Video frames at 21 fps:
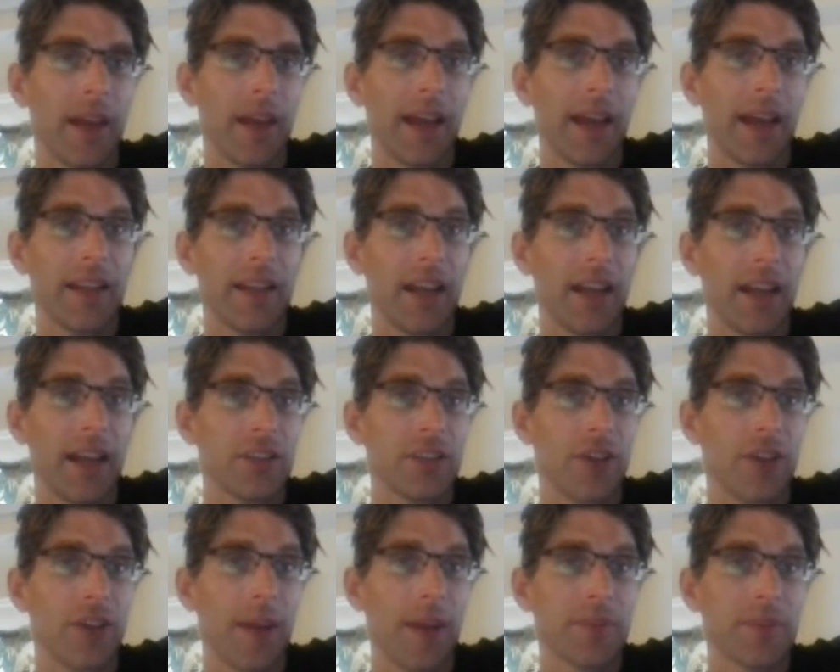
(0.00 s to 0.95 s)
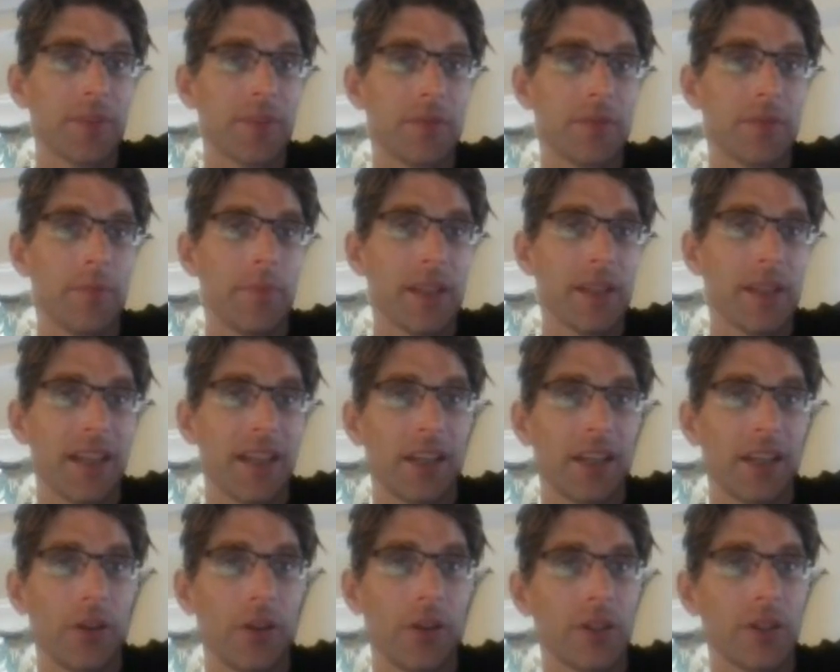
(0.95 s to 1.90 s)
and the knight's trapped, best I
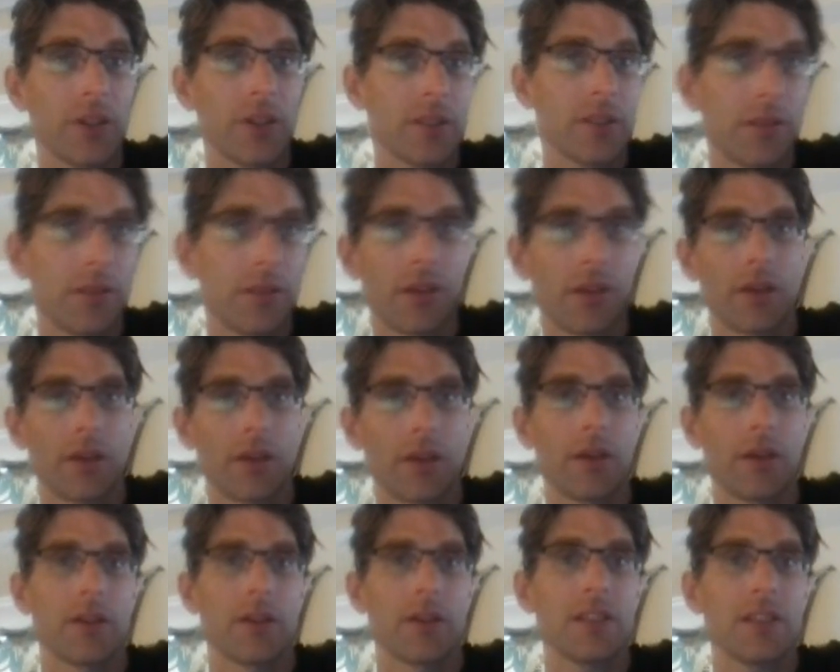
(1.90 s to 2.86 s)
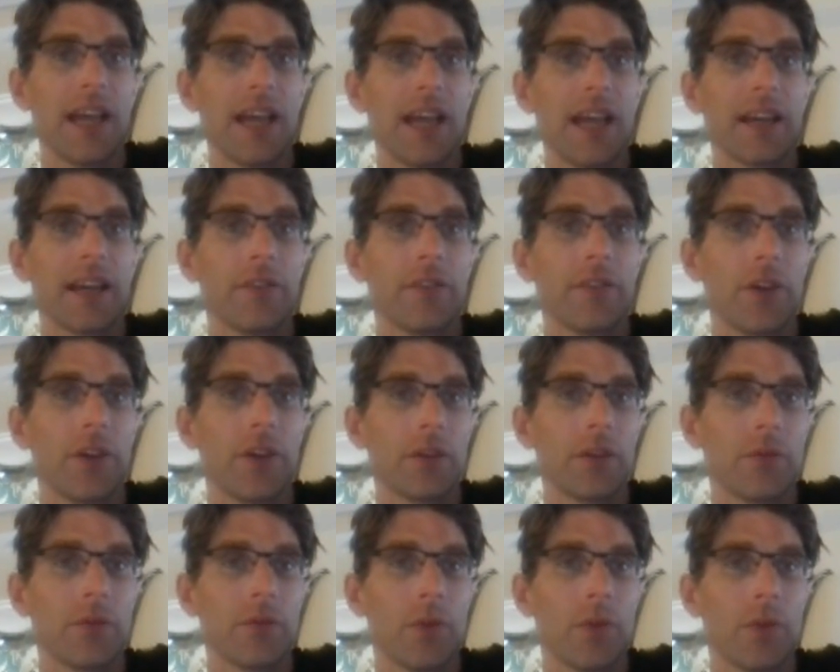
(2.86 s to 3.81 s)
can do is sack it
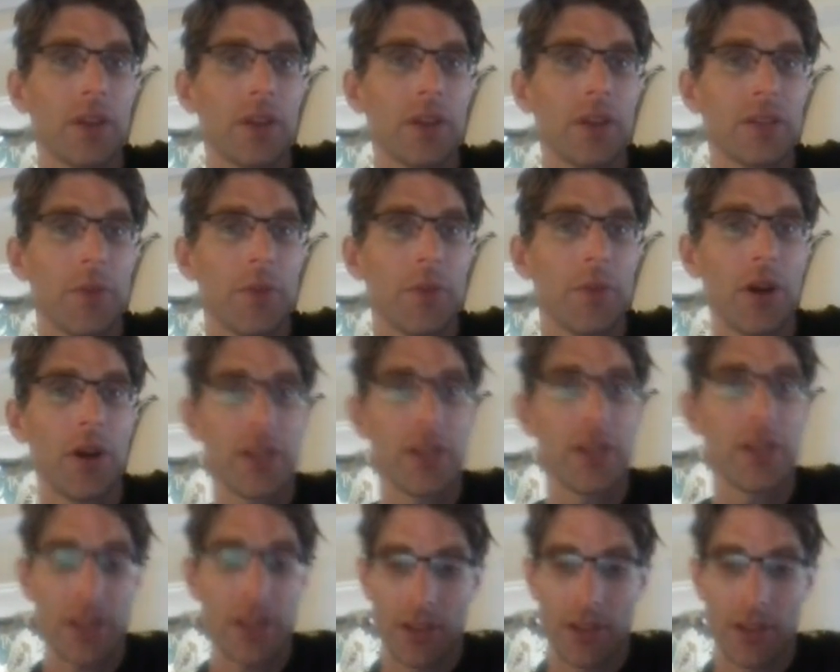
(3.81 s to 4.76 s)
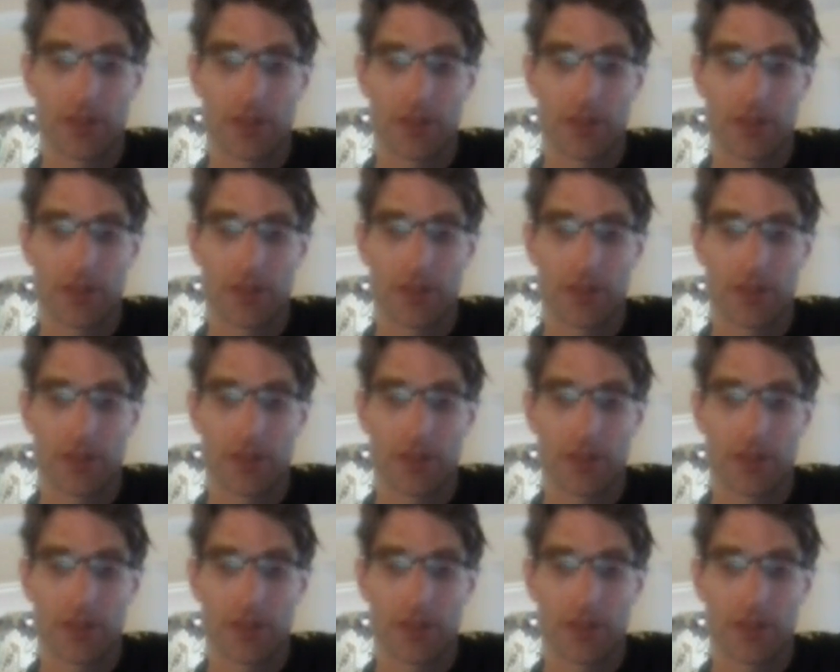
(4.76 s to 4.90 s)
for one of these pawns.